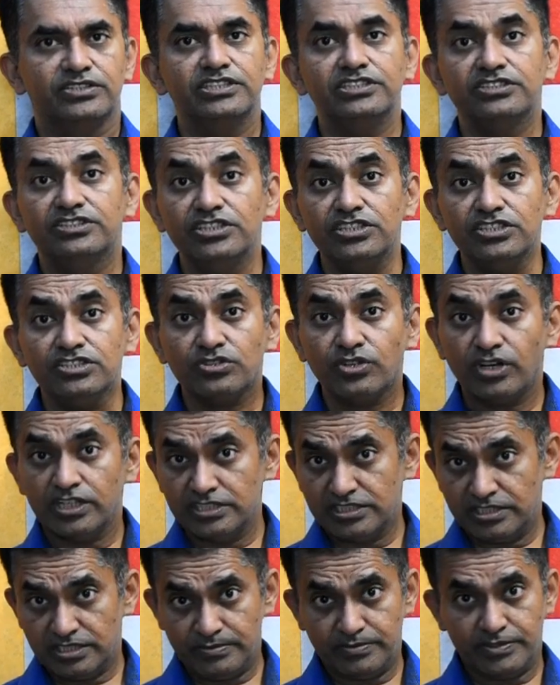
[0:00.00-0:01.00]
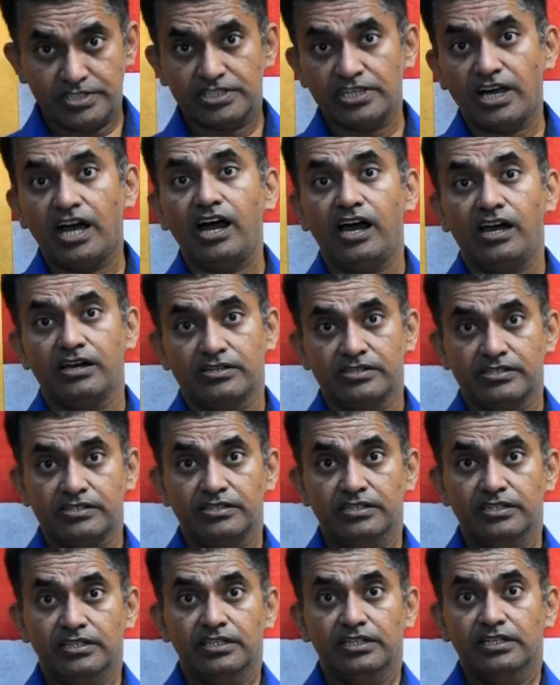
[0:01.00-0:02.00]
These concepts are
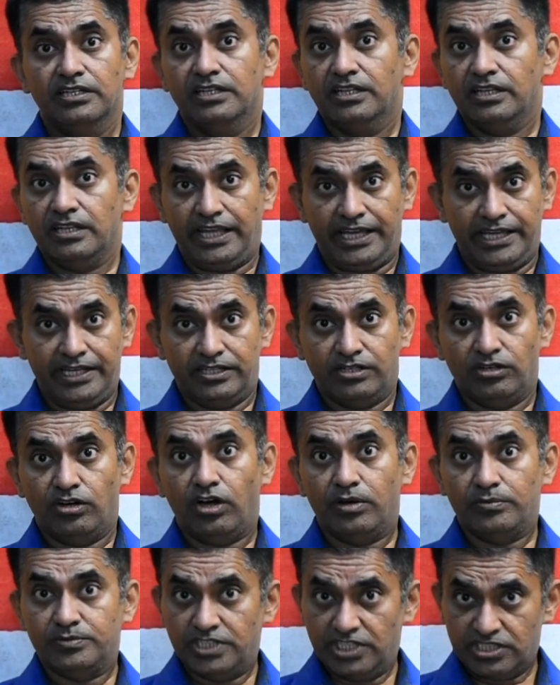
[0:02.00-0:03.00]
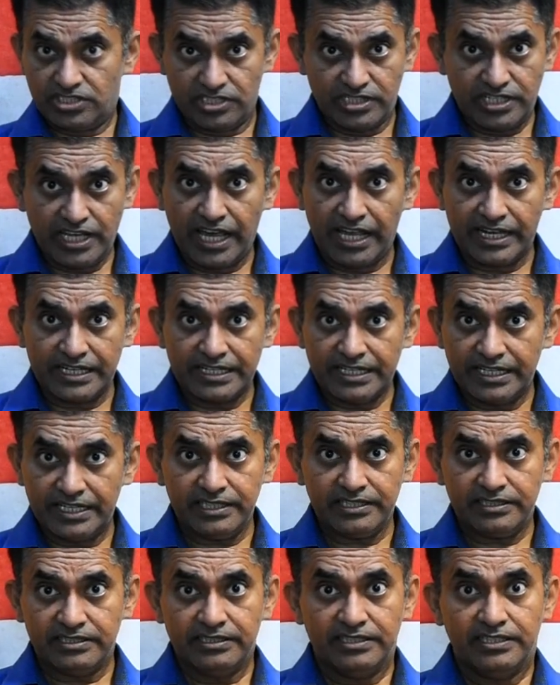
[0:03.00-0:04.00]
like objection
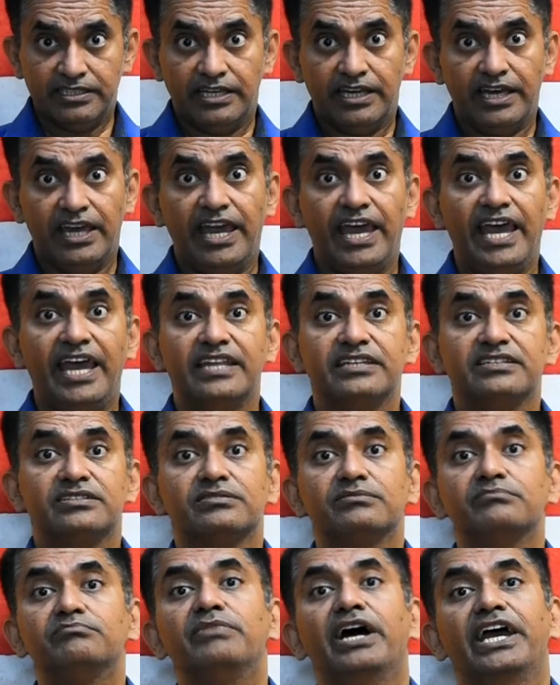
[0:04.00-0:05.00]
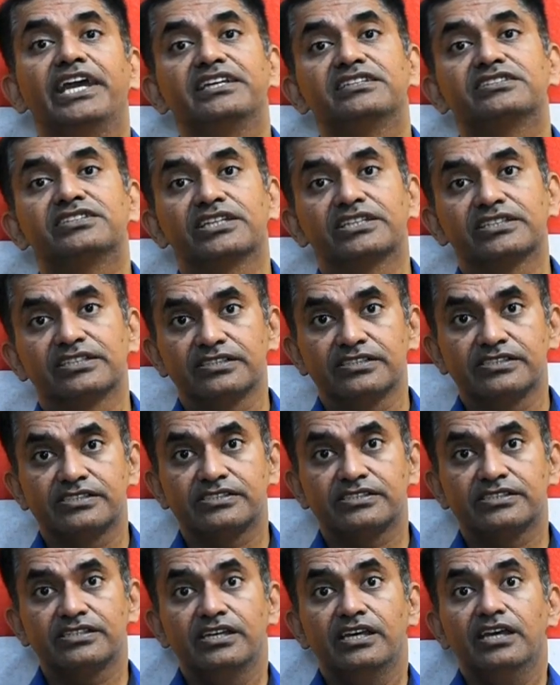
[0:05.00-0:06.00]
handling and buying
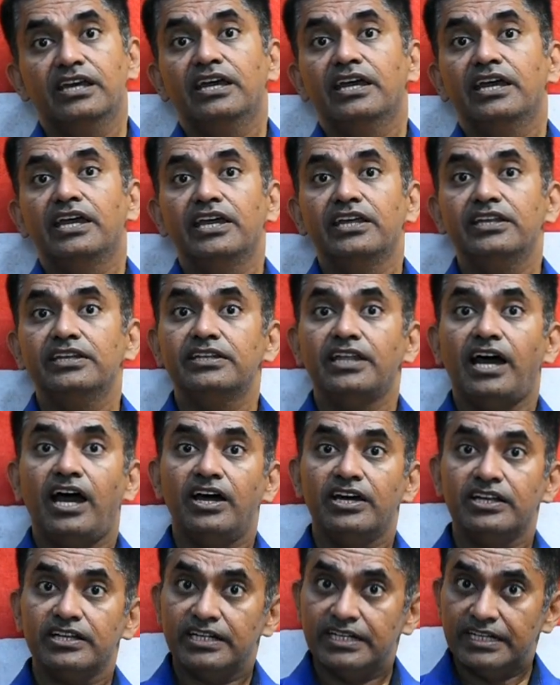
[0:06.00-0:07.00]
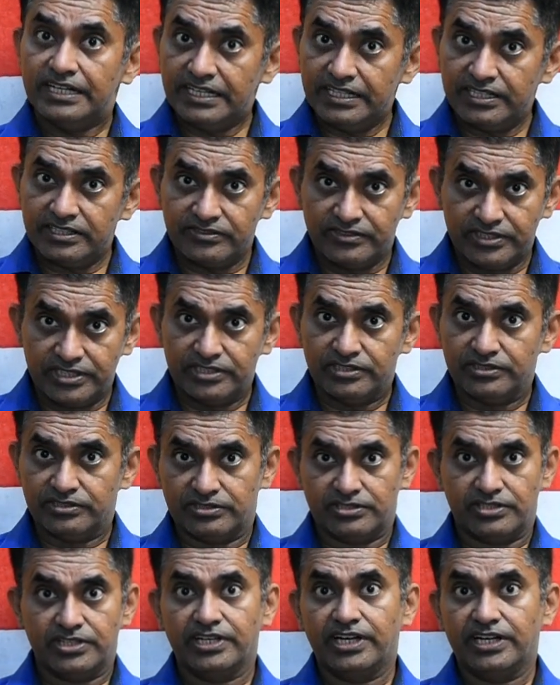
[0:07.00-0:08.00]
signals. In our earlier
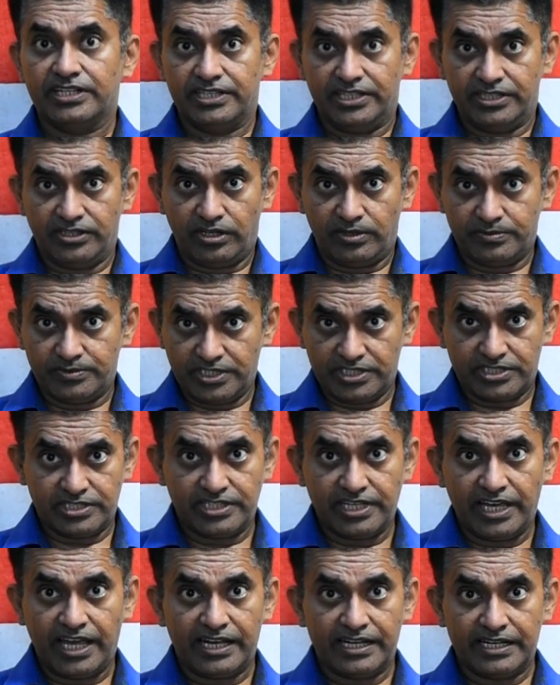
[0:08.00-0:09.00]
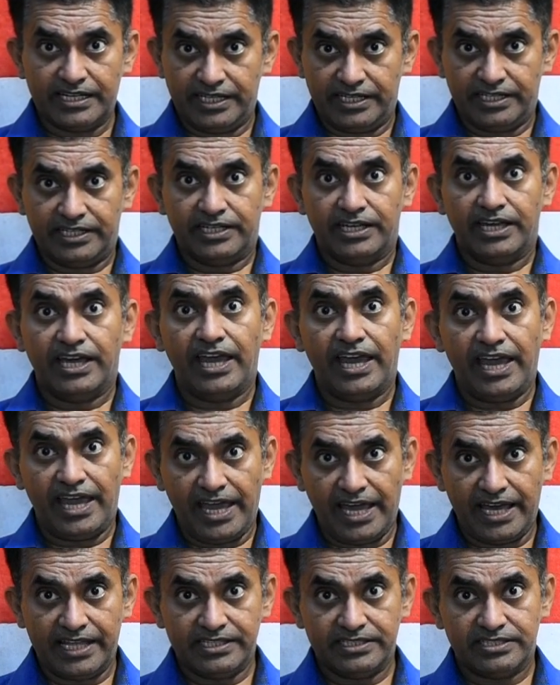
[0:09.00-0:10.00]
videos regarding objection handling
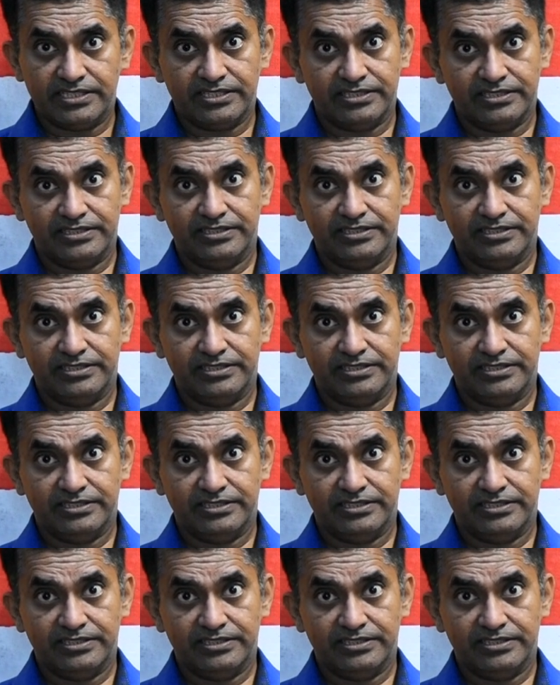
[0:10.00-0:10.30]
and